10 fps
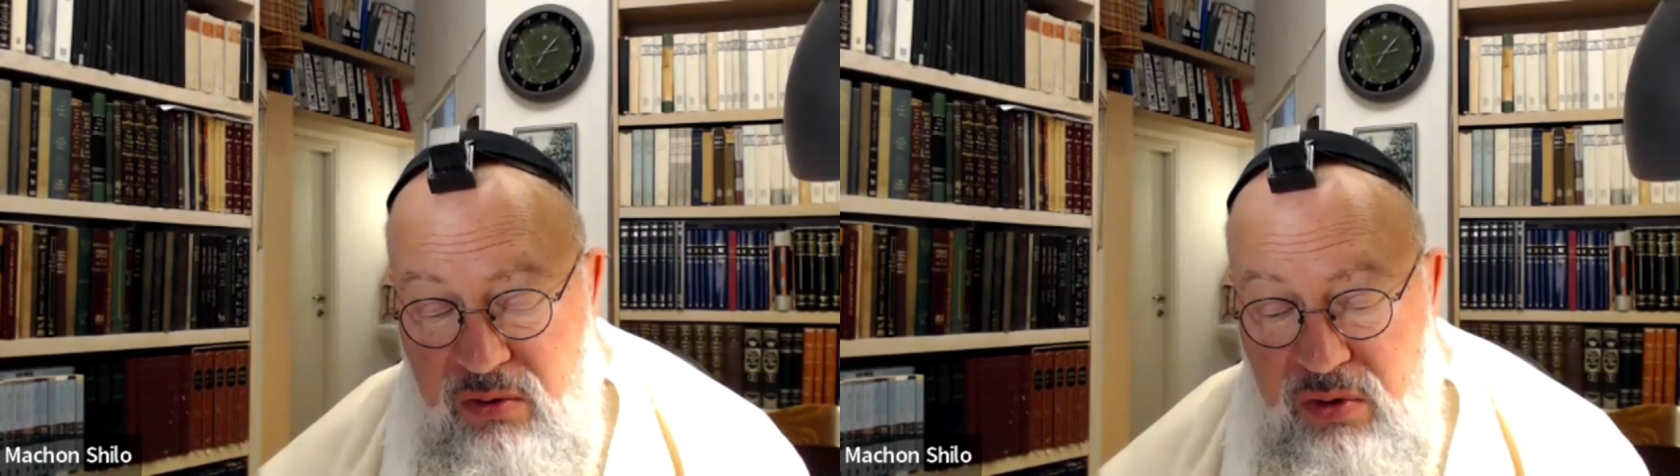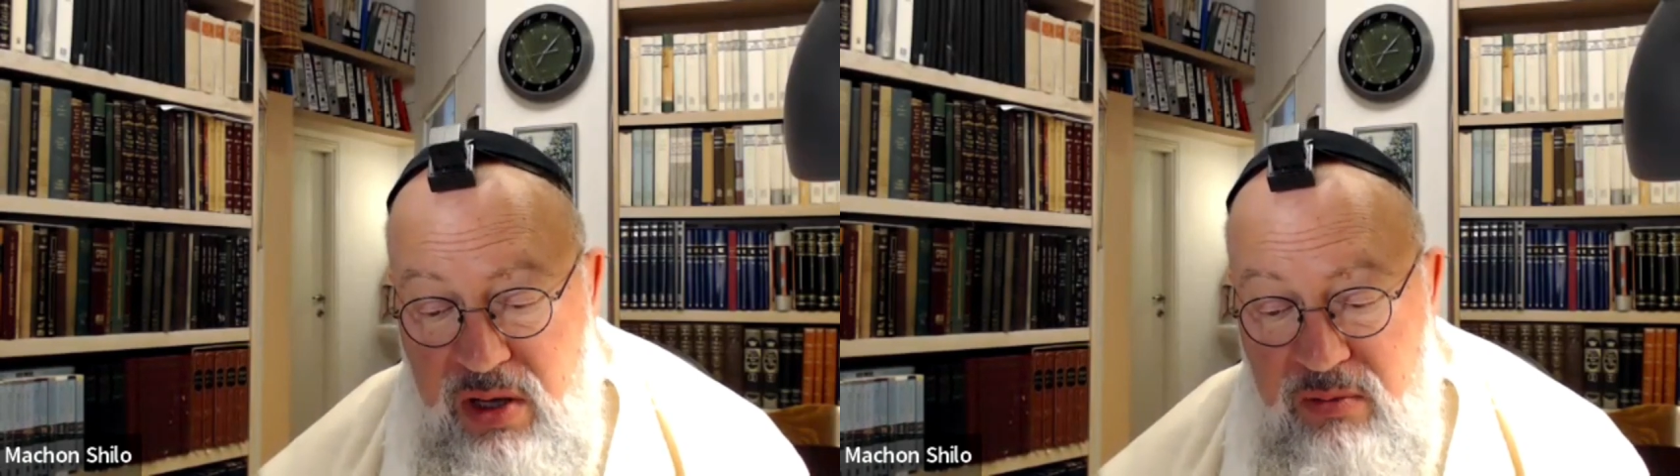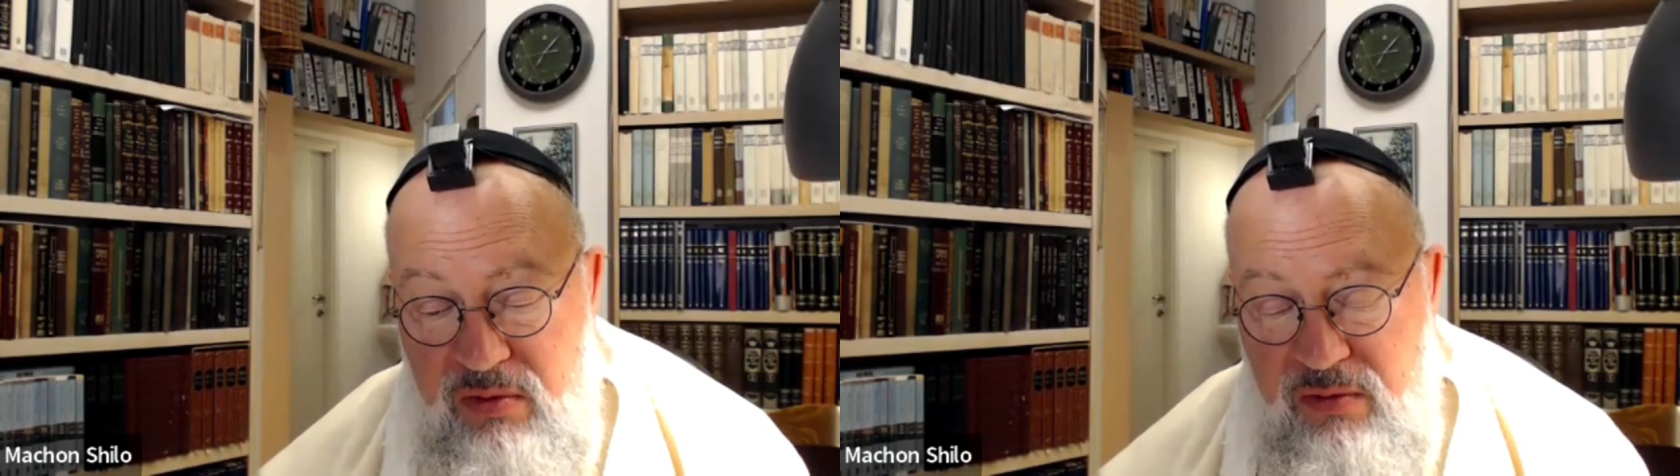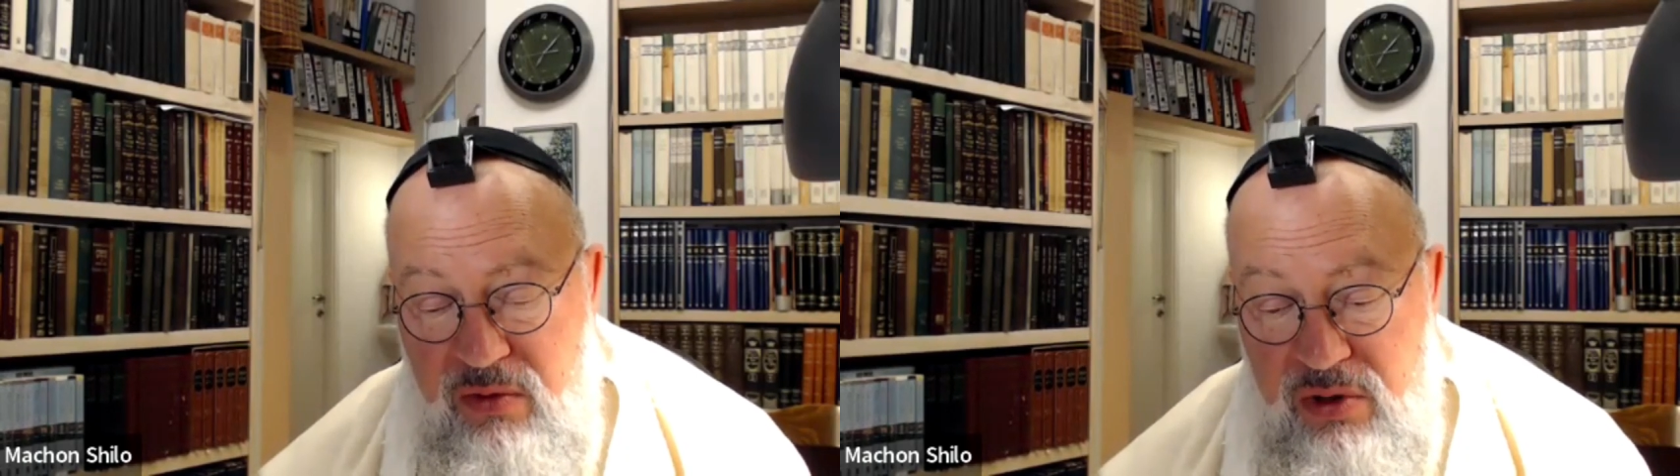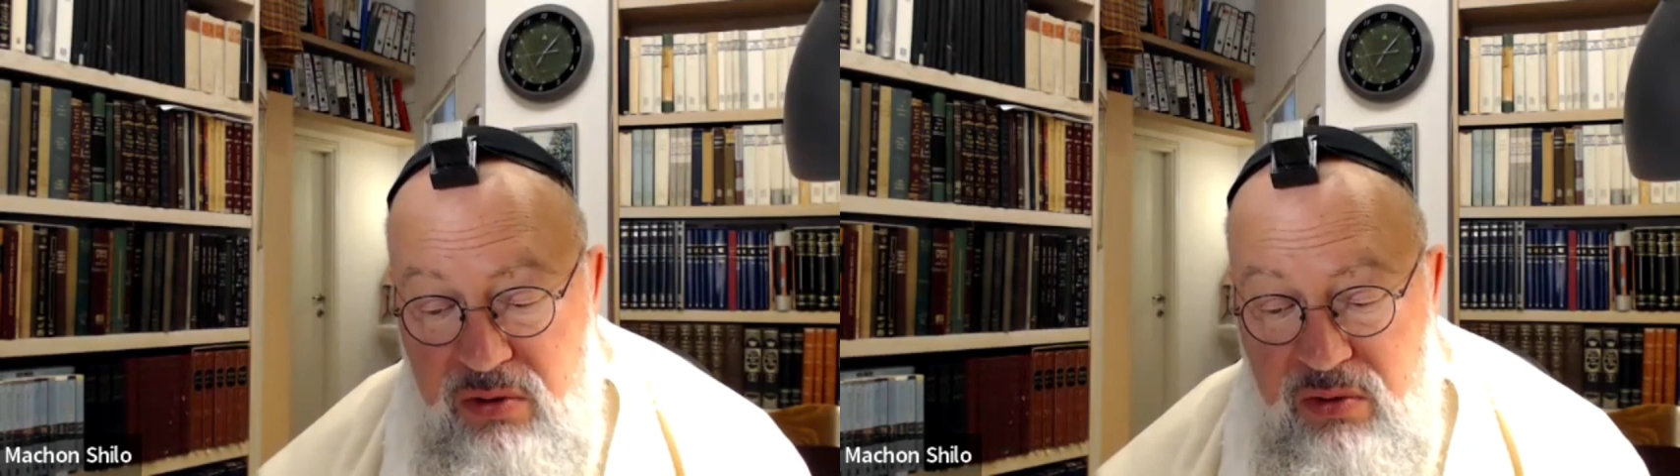who came
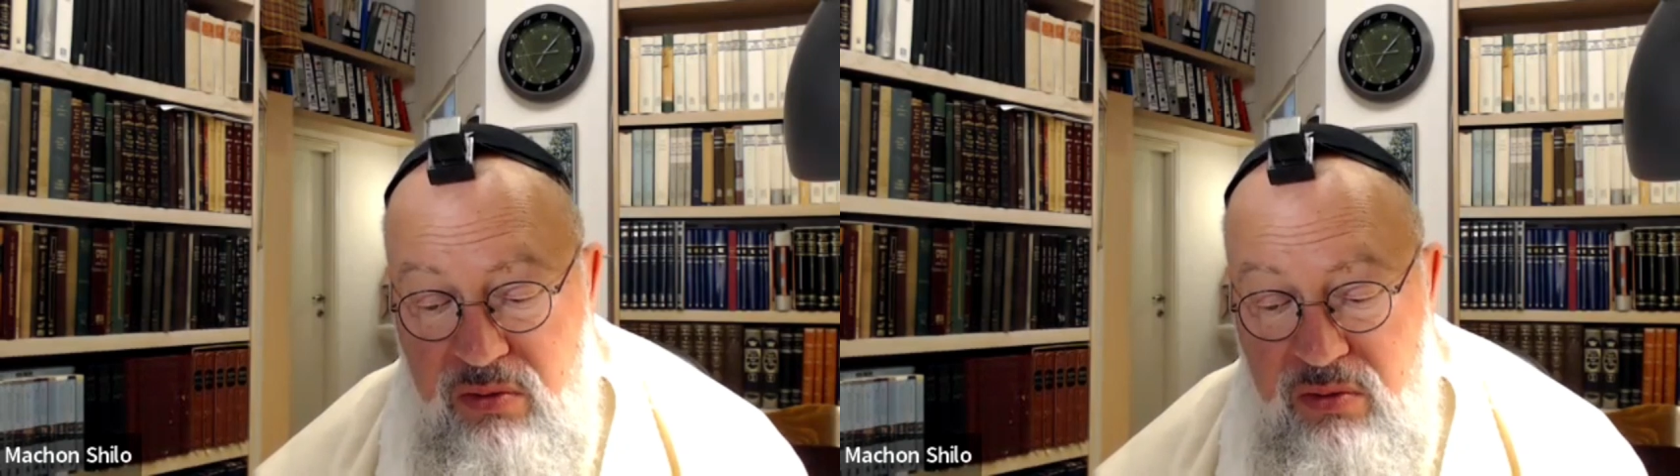before you,